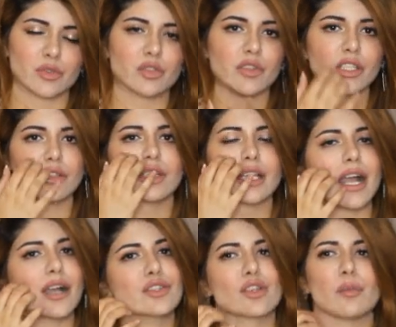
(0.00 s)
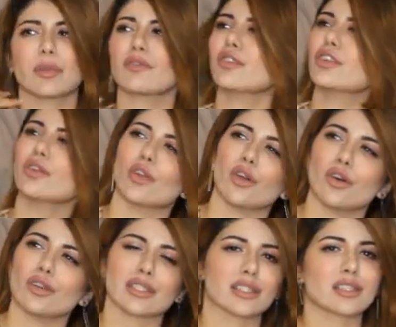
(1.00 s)
So when you're going out shopping with your
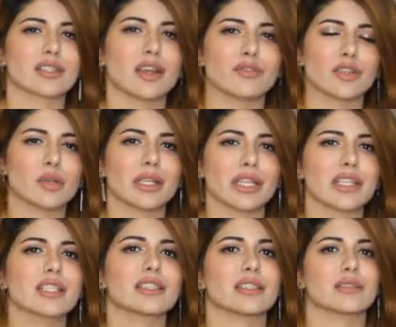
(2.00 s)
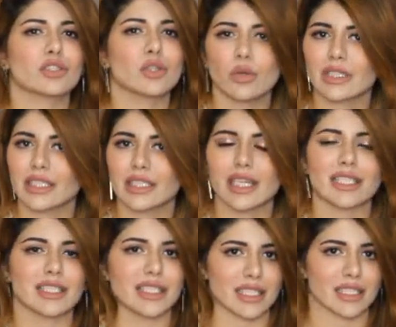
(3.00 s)
girls and stuff, you know what? It is totally a
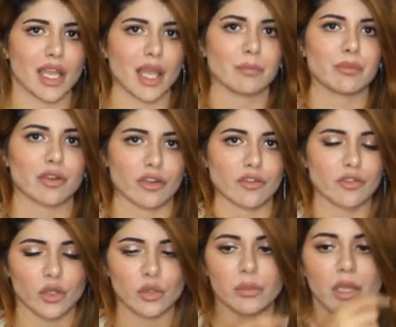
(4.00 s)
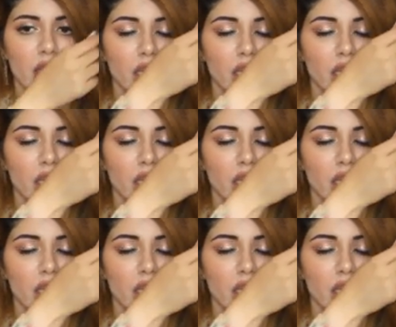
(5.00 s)
daytime perfume.